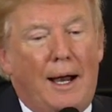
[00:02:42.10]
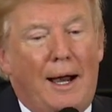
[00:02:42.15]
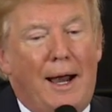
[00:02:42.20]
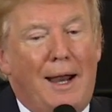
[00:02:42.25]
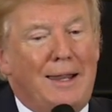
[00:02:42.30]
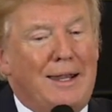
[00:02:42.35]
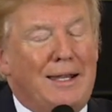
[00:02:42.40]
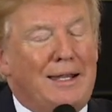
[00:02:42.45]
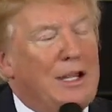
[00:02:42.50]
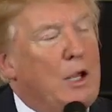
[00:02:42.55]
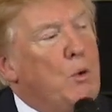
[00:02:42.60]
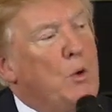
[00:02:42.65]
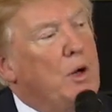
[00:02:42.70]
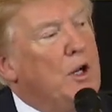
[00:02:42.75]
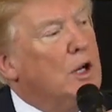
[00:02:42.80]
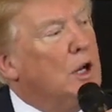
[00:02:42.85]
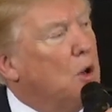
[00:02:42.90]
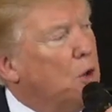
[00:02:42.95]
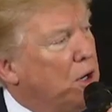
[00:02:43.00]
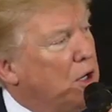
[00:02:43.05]
I think they
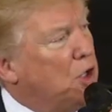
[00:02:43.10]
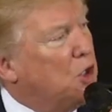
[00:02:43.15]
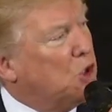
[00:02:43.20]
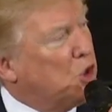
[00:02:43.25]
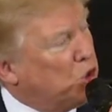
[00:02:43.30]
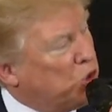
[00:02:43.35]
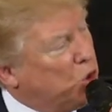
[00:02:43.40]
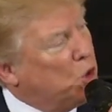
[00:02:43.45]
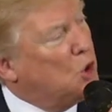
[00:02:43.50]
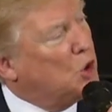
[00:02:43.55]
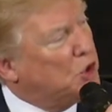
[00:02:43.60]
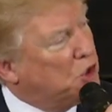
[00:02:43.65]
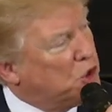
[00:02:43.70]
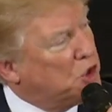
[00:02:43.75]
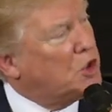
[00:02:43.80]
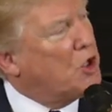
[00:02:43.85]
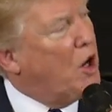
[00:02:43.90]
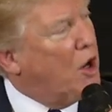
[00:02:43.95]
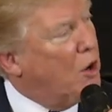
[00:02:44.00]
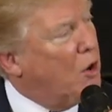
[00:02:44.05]
wouldn't go into the school to
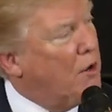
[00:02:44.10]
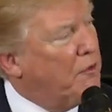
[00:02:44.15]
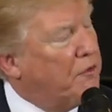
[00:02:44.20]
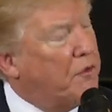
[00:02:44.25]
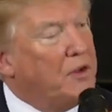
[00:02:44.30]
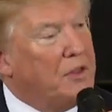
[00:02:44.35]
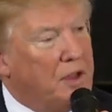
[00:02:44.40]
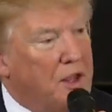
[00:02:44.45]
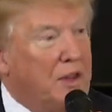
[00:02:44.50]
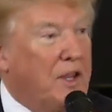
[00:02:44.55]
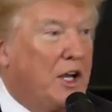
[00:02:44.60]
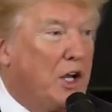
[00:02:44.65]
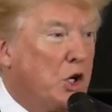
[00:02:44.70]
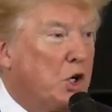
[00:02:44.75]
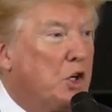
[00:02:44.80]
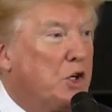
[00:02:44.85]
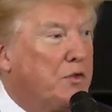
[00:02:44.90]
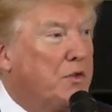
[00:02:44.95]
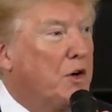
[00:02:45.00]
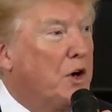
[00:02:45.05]
start off with. I think it
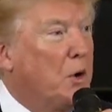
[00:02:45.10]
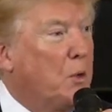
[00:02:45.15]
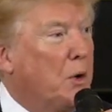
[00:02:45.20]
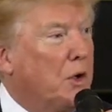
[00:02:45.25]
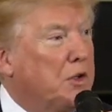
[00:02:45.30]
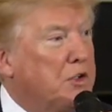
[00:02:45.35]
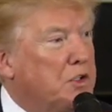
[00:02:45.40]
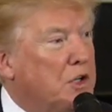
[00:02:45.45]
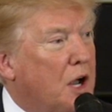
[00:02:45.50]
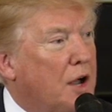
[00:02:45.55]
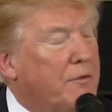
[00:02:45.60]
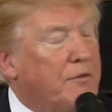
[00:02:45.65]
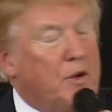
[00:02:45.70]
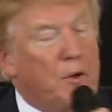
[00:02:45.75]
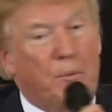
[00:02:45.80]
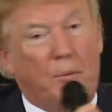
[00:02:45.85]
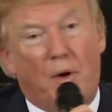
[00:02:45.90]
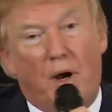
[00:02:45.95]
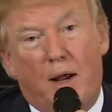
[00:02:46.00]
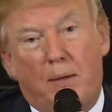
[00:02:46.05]
could very well solve
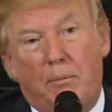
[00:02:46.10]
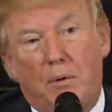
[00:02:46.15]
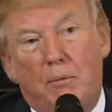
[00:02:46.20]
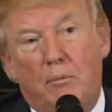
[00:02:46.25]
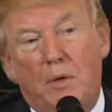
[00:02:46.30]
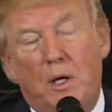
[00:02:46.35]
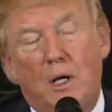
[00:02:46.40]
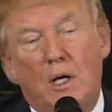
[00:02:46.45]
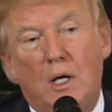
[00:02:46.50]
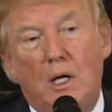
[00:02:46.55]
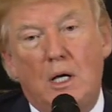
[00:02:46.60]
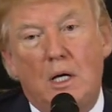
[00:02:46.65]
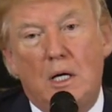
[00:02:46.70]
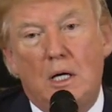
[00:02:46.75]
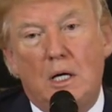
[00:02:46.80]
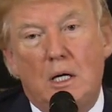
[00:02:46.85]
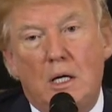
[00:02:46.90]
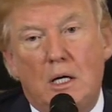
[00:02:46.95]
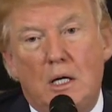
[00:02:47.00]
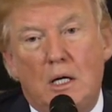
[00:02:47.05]
your problem.
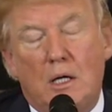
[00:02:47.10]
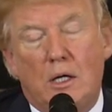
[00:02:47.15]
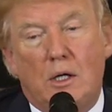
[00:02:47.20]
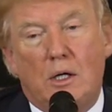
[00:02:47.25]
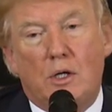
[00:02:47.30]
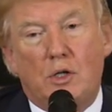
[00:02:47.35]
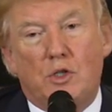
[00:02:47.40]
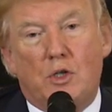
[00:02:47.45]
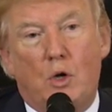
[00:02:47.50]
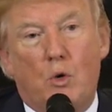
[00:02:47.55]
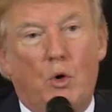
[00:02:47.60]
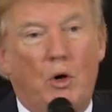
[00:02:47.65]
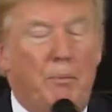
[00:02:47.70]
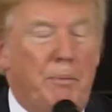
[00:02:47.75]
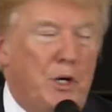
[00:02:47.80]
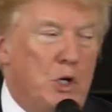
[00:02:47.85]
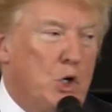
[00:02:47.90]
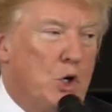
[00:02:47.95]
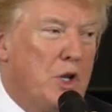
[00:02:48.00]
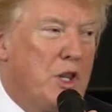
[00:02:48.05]
So we'll
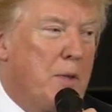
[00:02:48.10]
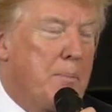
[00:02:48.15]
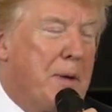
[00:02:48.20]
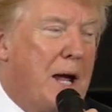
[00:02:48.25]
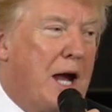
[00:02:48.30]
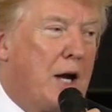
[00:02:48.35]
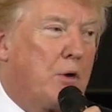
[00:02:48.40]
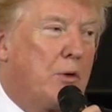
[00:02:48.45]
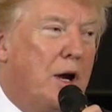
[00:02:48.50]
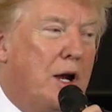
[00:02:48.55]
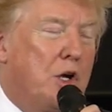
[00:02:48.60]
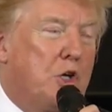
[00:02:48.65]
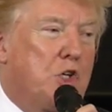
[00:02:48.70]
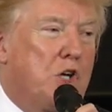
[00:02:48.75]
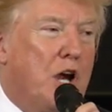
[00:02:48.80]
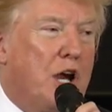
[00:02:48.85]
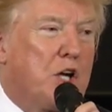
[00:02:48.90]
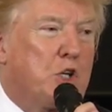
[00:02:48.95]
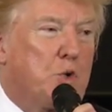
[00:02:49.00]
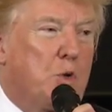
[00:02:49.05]
be doing the background
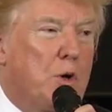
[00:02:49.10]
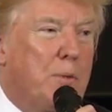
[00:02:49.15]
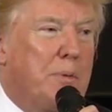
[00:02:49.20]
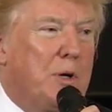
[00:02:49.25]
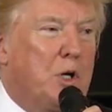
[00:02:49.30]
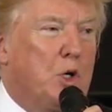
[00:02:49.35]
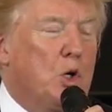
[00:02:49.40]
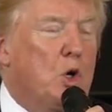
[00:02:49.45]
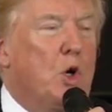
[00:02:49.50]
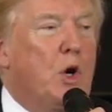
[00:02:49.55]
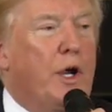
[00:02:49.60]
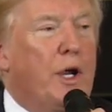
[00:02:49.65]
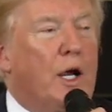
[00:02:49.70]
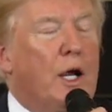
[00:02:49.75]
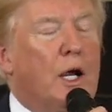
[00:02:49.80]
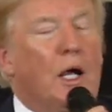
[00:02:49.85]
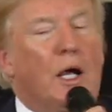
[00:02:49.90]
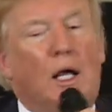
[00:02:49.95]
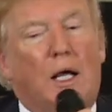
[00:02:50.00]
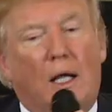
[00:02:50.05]
checks. We'll be
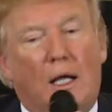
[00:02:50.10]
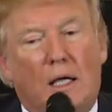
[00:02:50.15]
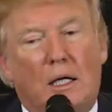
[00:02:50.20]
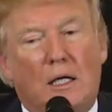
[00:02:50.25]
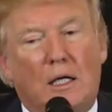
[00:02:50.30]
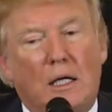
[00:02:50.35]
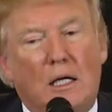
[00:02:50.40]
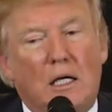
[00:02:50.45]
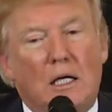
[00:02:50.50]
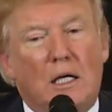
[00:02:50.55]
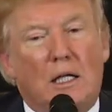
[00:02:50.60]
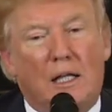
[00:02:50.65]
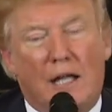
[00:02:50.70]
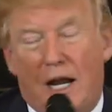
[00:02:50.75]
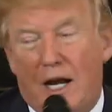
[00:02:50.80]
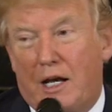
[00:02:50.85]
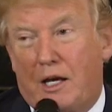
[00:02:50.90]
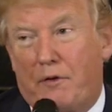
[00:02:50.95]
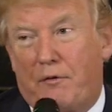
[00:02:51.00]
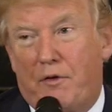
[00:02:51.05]
doing uh, a
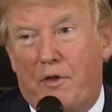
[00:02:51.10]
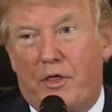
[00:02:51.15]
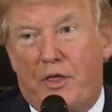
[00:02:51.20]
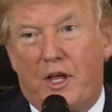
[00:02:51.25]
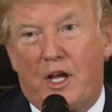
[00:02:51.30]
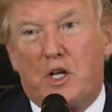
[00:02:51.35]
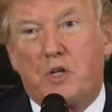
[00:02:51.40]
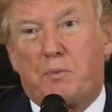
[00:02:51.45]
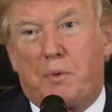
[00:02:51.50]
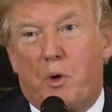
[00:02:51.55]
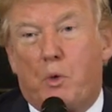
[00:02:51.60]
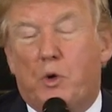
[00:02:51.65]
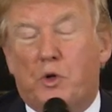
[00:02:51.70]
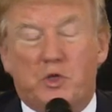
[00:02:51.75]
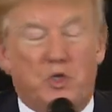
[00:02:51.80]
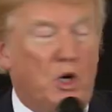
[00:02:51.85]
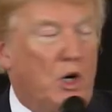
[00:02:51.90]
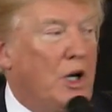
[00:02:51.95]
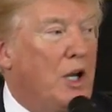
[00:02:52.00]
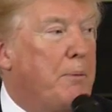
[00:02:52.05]
lot of different things, but we'll
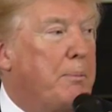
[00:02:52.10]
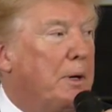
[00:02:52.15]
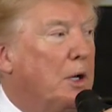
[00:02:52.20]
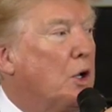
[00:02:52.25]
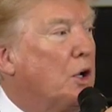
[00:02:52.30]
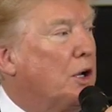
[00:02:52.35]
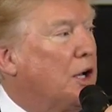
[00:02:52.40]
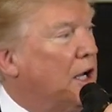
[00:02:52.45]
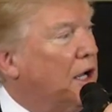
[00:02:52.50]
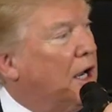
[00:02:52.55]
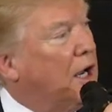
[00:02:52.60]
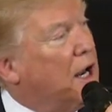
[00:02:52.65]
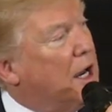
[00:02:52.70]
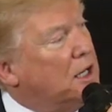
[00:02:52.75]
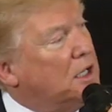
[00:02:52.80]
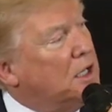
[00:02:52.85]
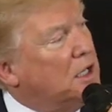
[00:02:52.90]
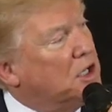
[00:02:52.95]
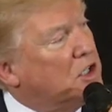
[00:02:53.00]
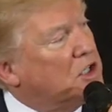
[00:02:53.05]
certainly be looking at
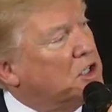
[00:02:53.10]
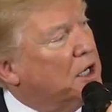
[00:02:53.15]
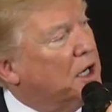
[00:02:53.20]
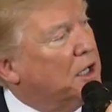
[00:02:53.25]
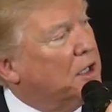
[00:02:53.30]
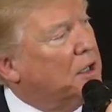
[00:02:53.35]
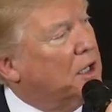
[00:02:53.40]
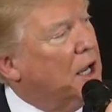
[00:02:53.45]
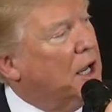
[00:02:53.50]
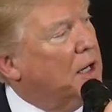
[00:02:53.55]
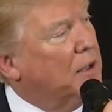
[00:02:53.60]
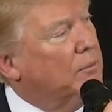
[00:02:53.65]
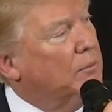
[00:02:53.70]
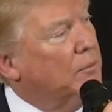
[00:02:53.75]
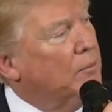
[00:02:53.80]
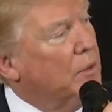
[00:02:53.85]
ideas like that.